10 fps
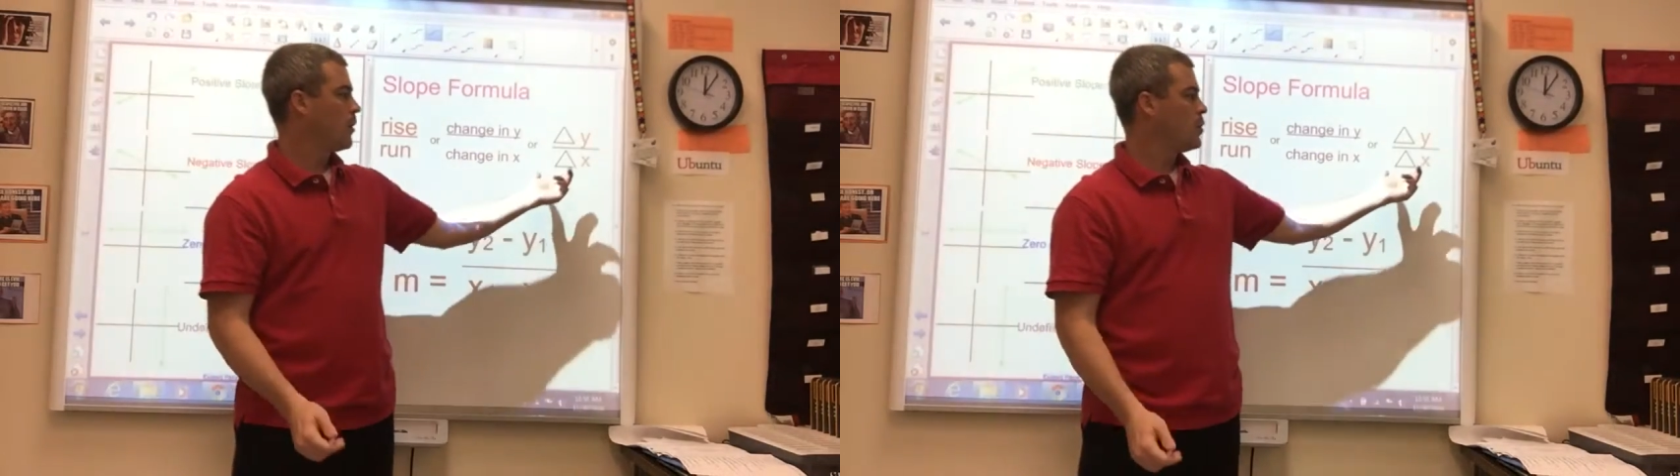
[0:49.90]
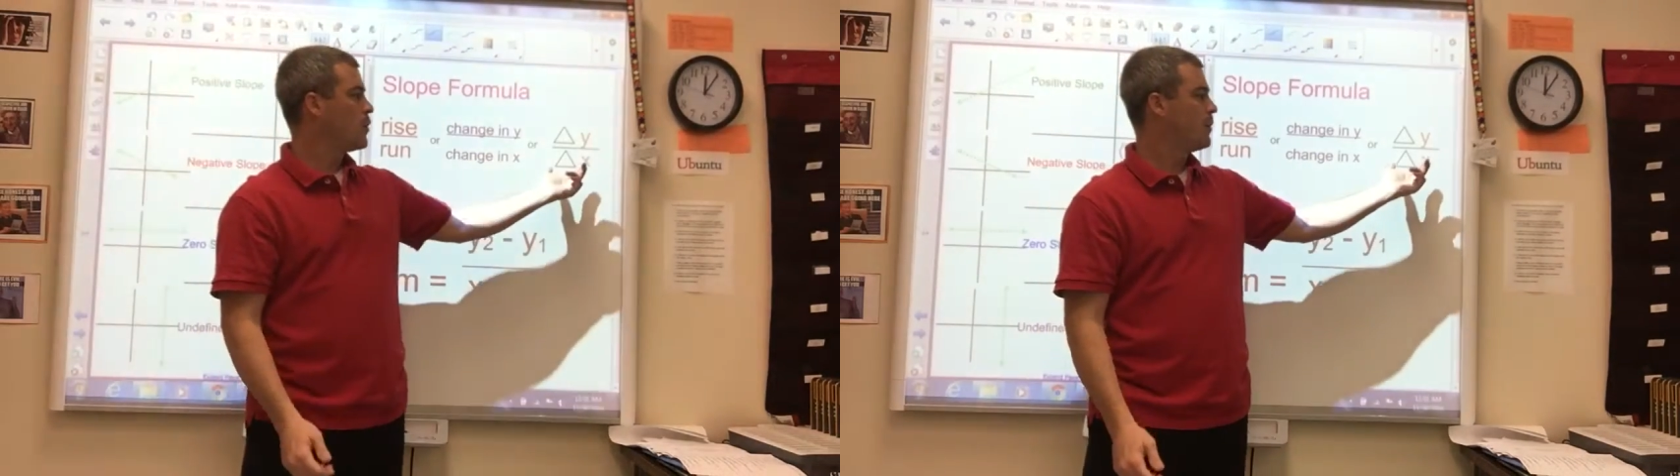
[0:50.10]

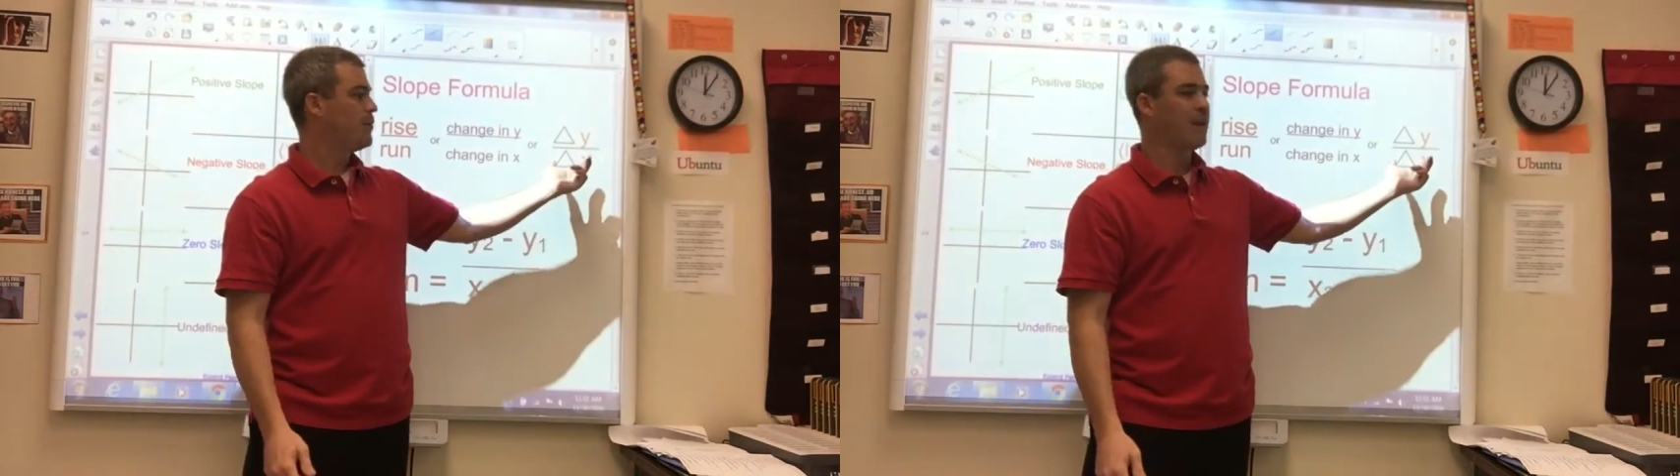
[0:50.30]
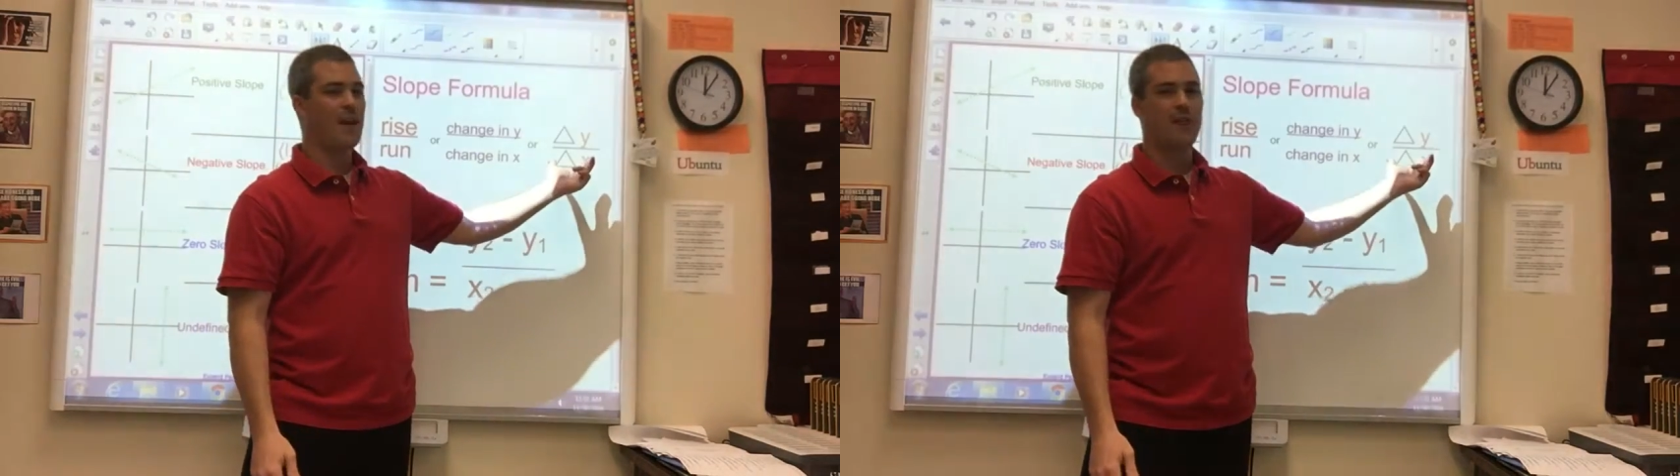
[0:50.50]
You could
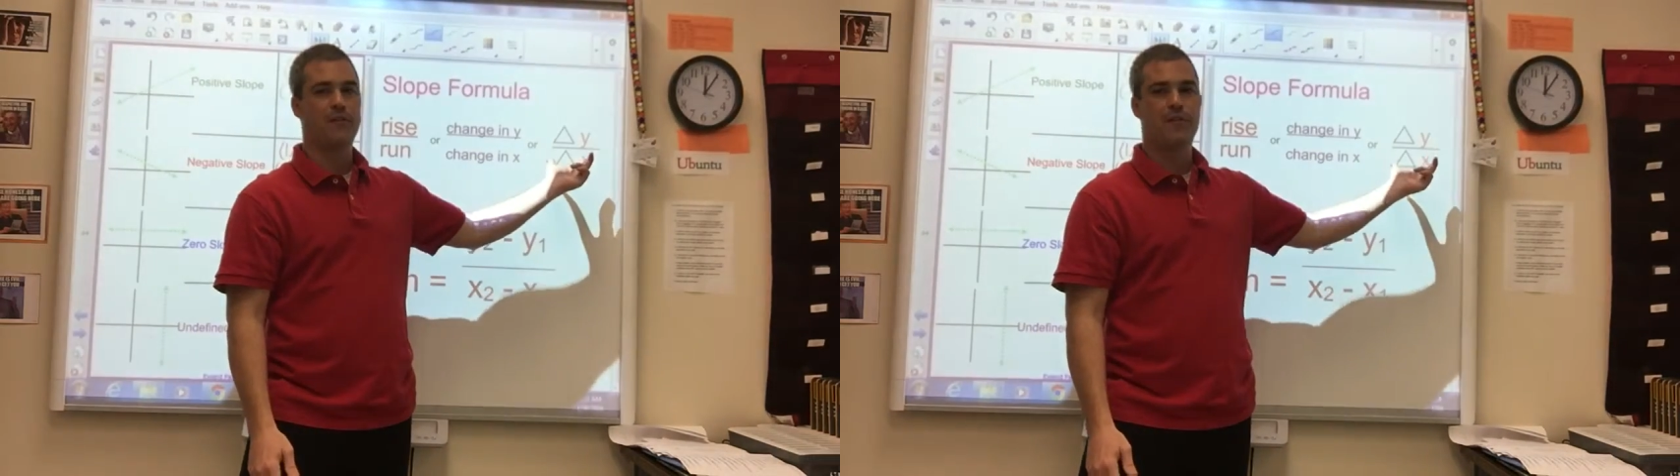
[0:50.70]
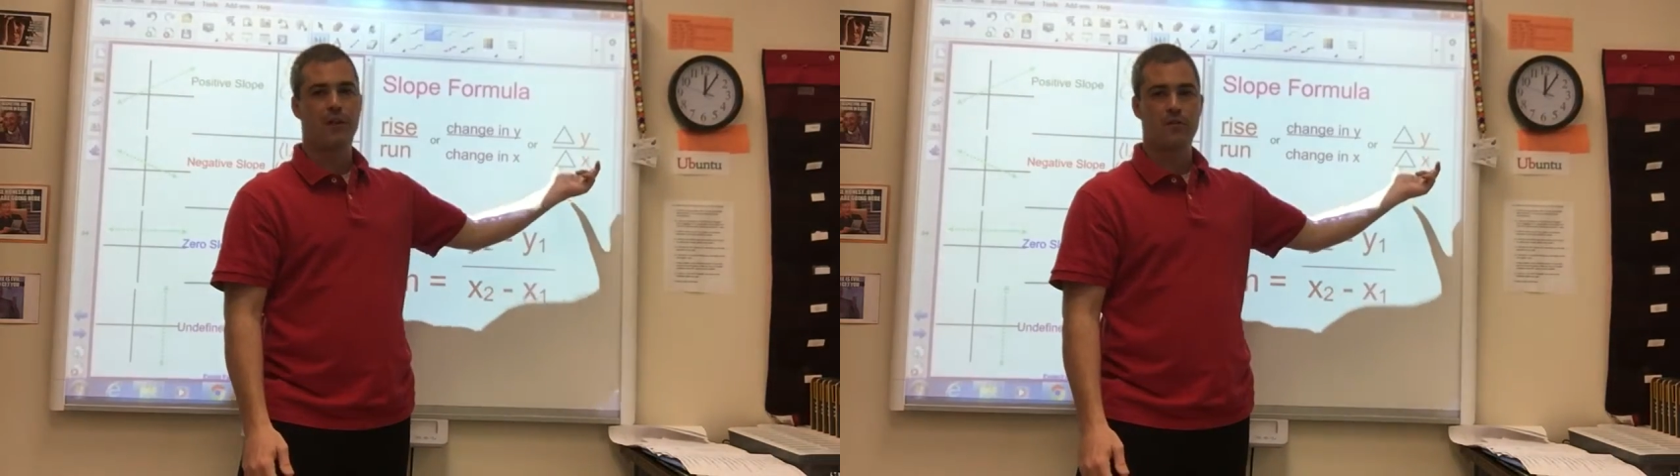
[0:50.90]
see it
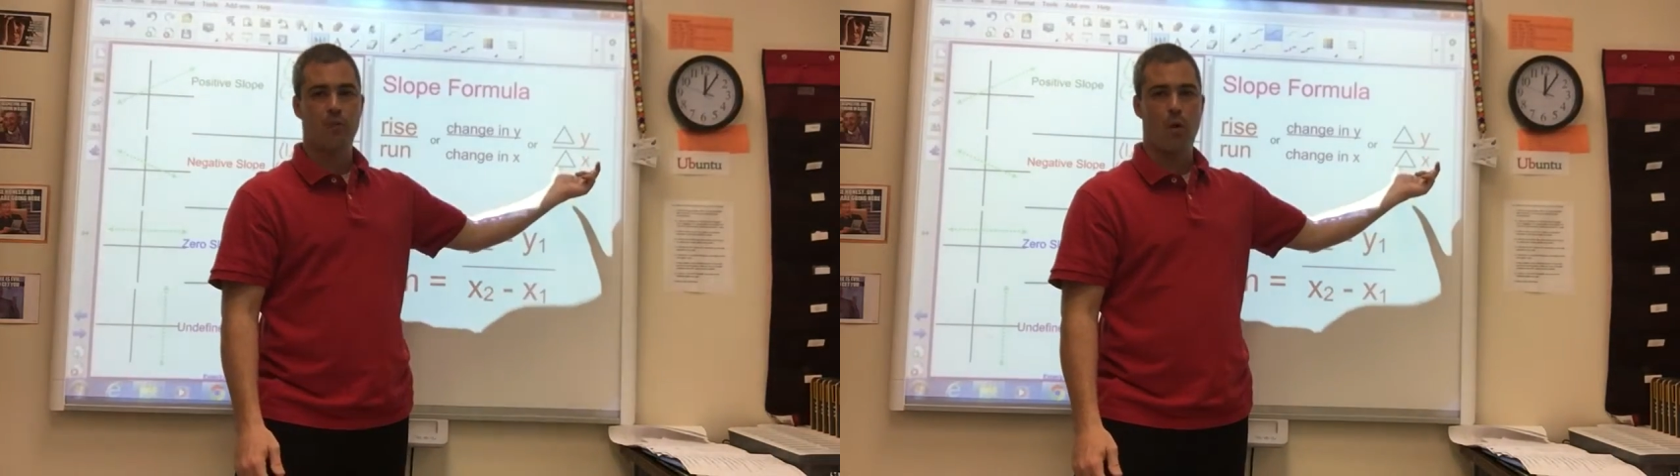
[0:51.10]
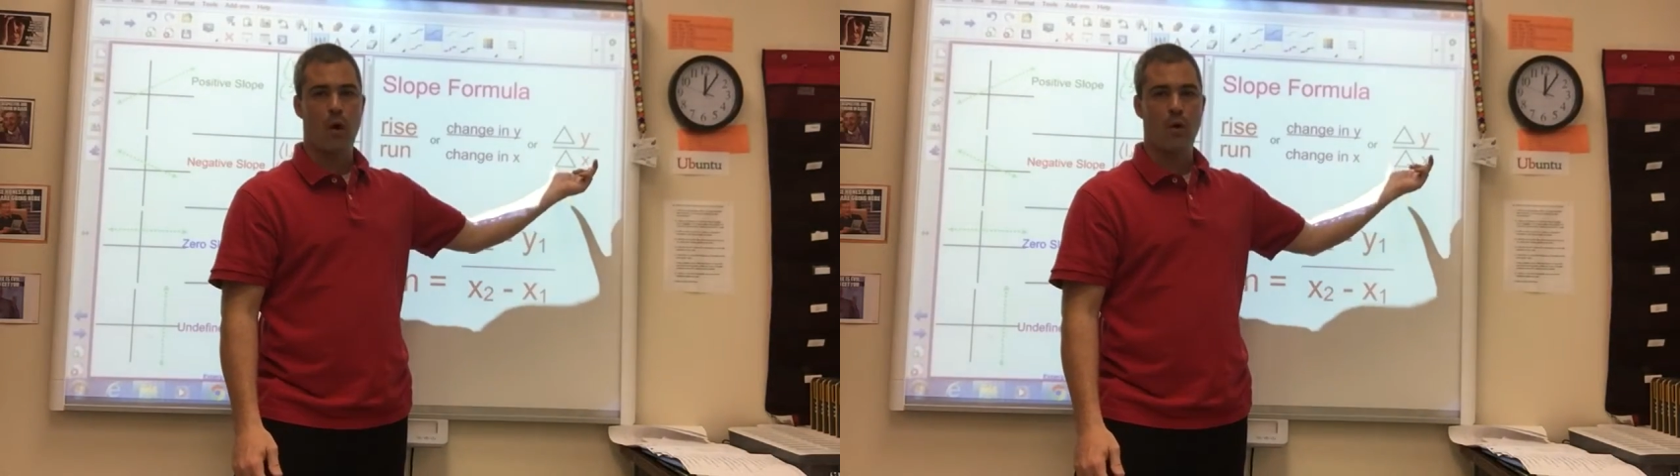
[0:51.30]
as delta
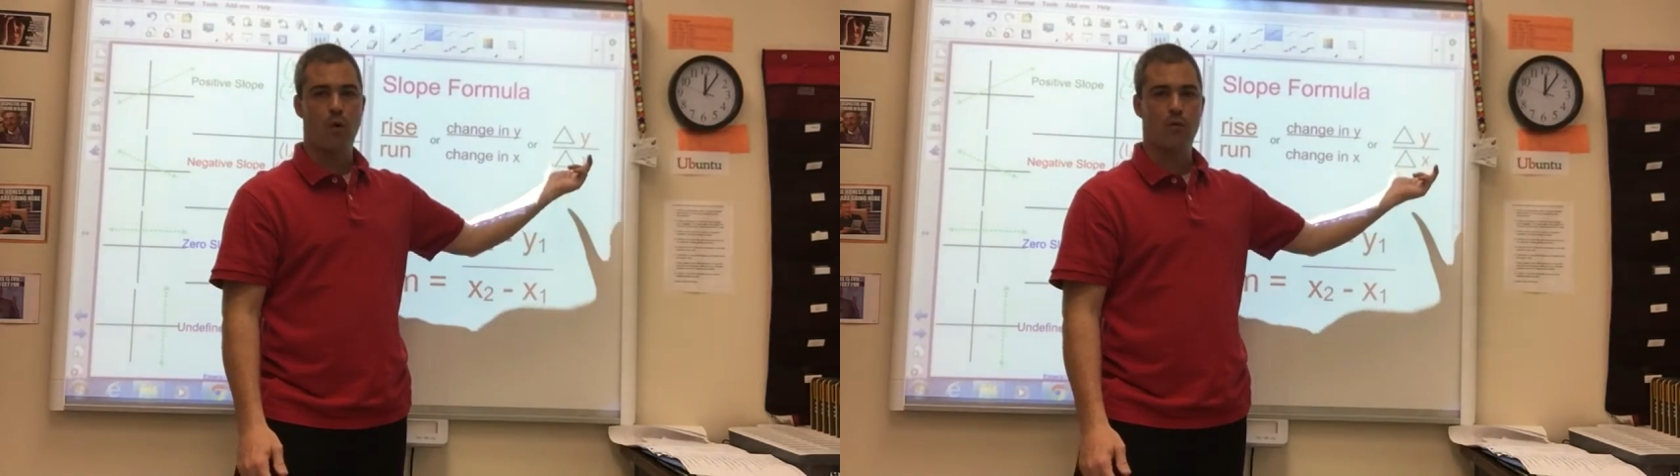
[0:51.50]
y